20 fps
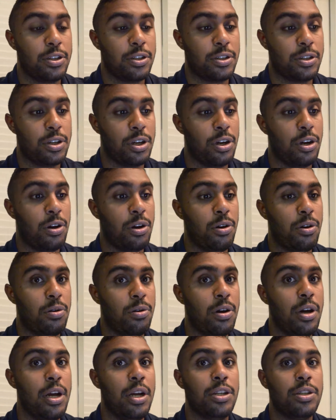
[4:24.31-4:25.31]

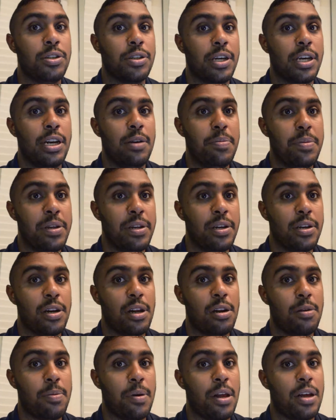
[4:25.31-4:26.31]
So to get $1
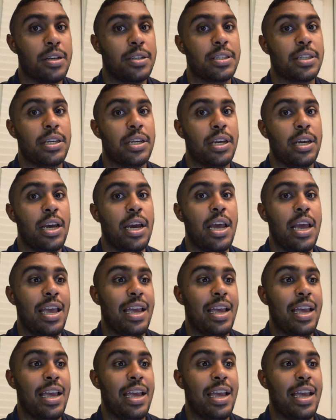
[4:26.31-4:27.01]
million policy,